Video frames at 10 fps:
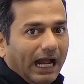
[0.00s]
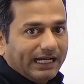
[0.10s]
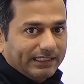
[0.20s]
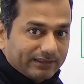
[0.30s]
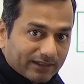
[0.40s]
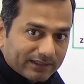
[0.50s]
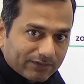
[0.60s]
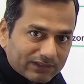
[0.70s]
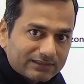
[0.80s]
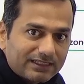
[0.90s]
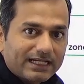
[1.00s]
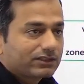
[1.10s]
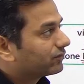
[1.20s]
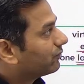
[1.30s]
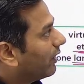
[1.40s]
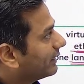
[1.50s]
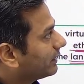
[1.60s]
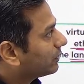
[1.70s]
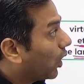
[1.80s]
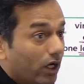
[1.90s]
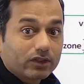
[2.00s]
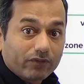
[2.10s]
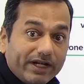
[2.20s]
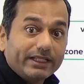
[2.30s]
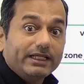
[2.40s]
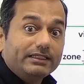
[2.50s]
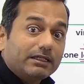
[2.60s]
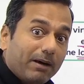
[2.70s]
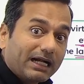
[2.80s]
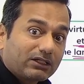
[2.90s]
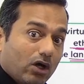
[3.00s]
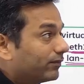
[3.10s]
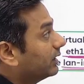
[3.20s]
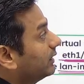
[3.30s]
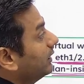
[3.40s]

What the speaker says: and Ethernet 1/1.20 is a part of